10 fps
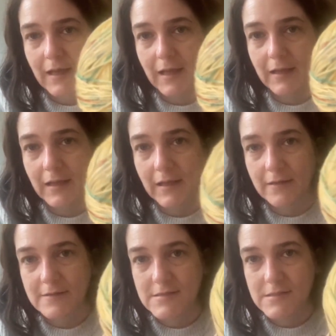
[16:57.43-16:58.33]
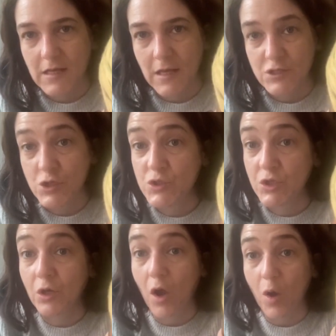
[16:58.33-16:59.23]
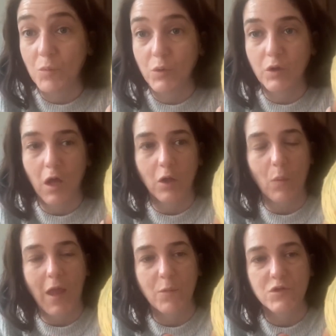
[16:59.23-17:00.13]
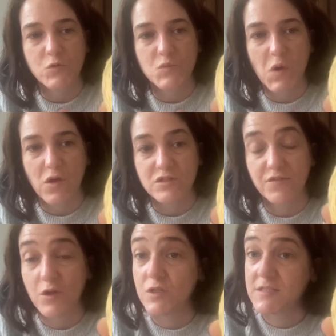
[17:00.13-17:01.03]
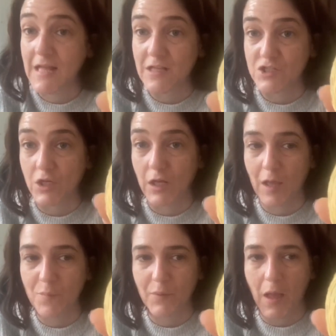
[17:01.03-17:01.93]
And it's a Tutankhamun colourway, which was part of her Nostalgia Club.